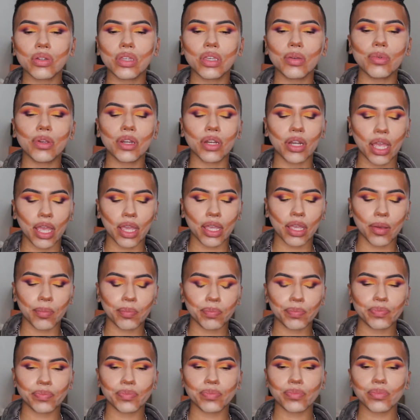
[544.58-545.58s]
keep your neck
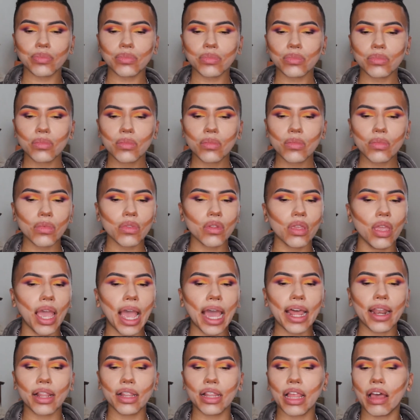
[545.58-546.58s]

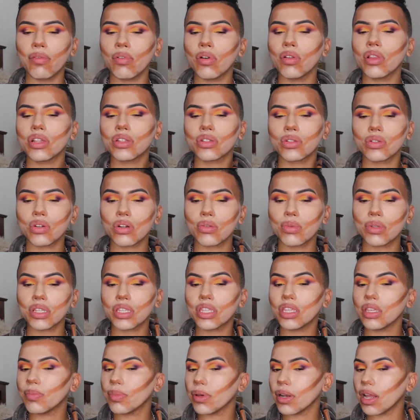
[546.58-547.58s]
at a level that you normally
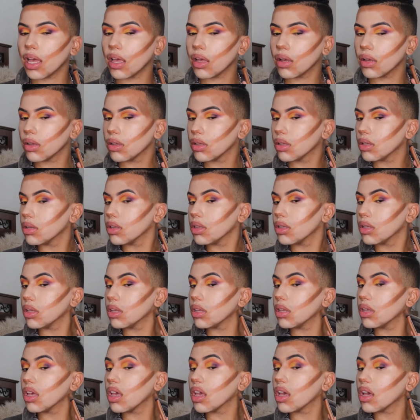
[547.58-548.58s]
keep it at,
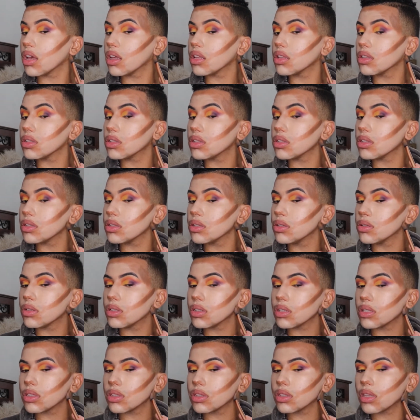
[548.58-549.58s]
and you
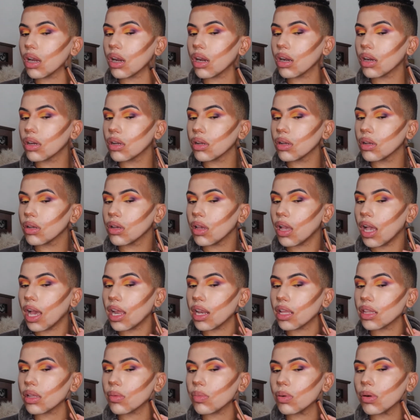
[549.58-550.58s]
just start
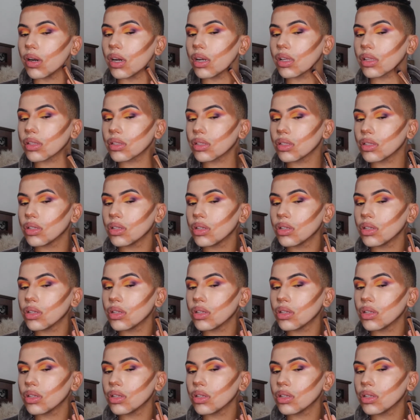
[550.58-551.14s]
adding the product.